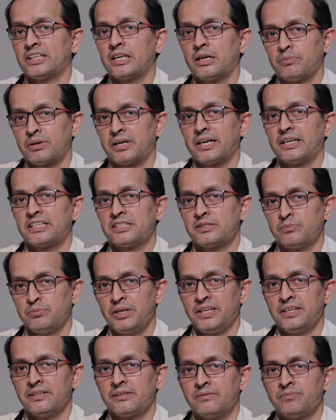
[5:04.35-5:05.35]
hepatitis
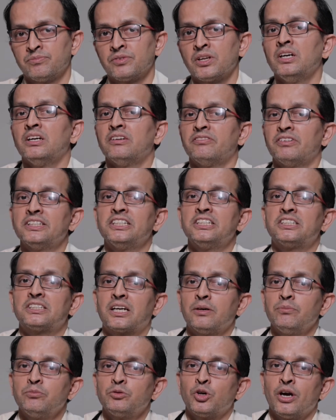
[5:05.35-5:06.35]
B. When it
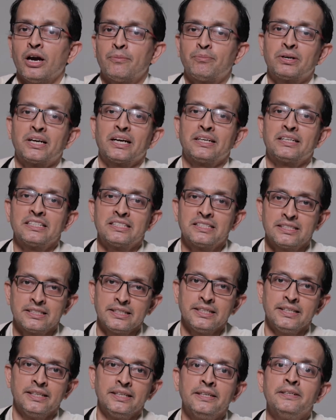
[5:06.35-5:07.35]
comes to hepatitis
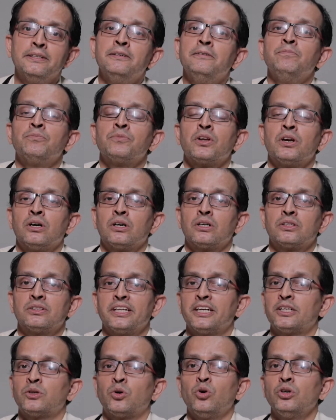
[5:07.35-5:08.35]
C,
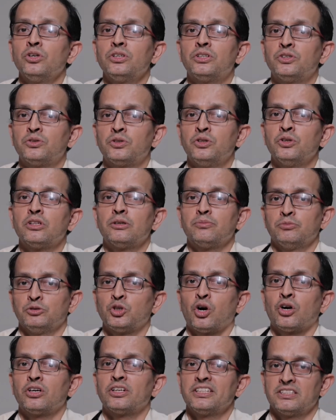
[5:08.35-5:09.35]
they don't develop
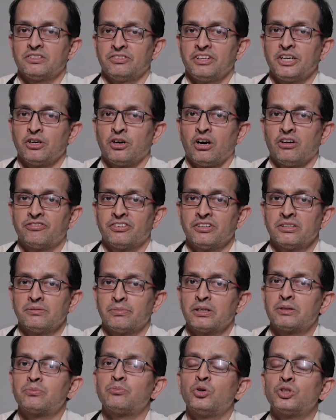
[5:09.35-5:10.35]
jaundice very often,
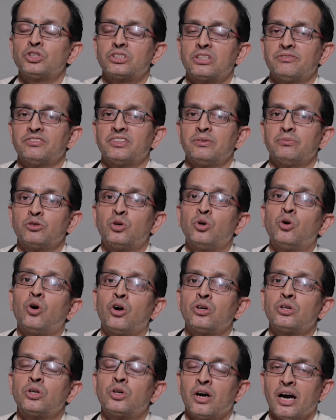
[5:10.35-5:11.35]
but most of them go
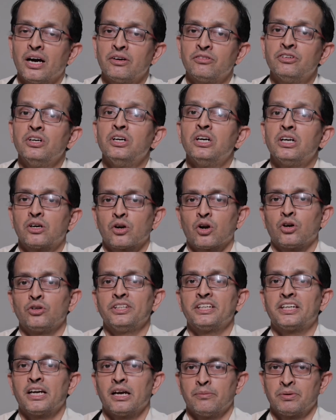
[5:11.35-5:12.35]
on to have
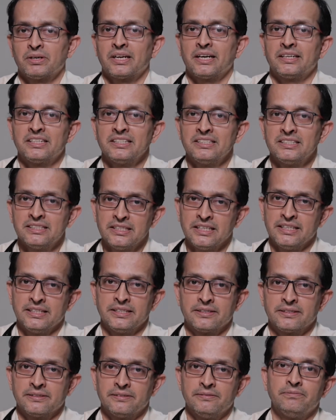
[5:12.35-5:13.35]
chronic hepatitis C.
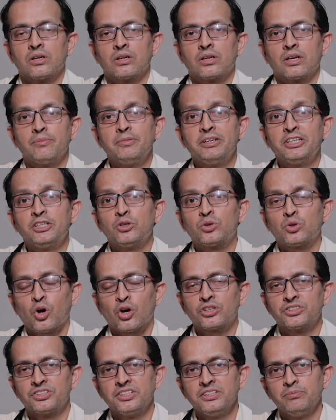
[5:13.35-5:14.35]
Coming to
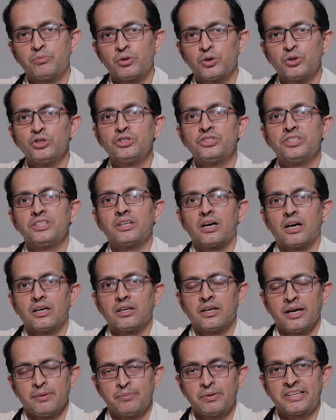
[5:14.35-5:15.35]
toxin-producing
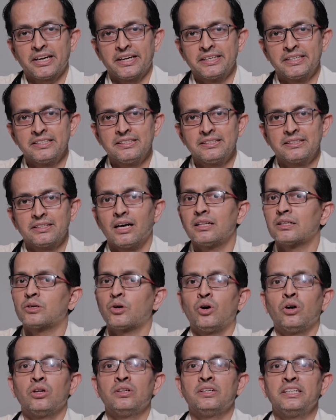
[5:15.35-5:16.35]
hepatitis,
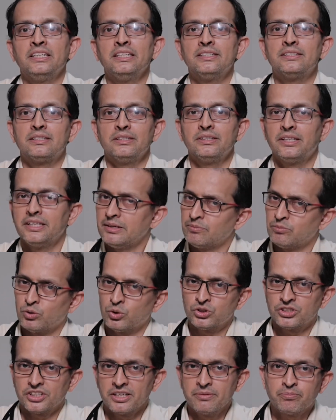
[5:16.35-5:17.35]
alcohol is the
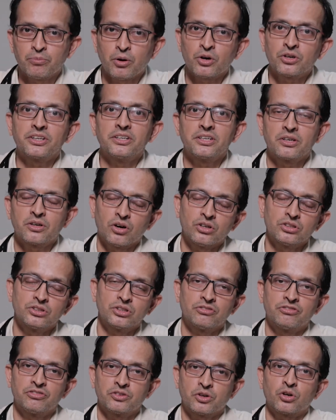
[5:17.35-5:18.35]
most important cause
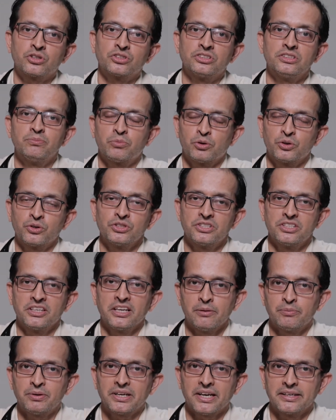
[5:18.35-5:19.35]
of toxin-producing
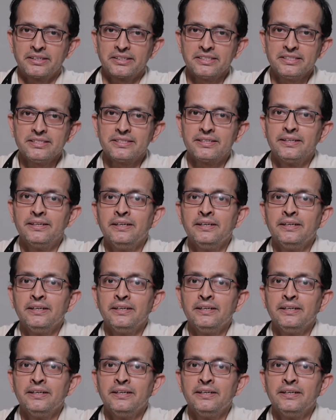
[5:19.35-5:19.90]
hepatitis.